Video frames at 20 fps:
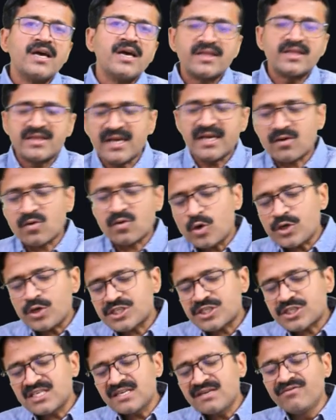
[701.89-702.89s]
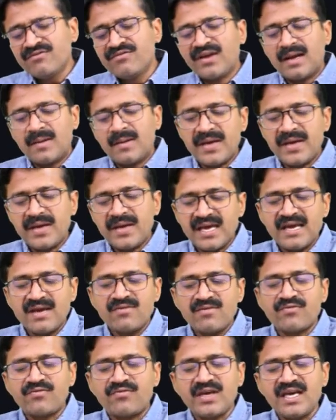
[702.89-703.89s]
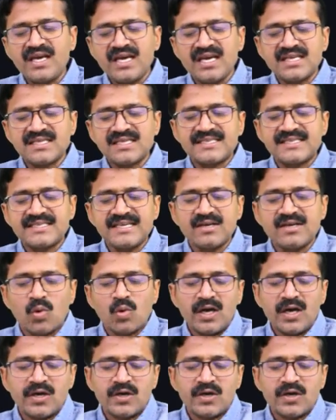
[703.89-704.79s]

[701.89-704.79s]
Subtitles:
The question will be v is equal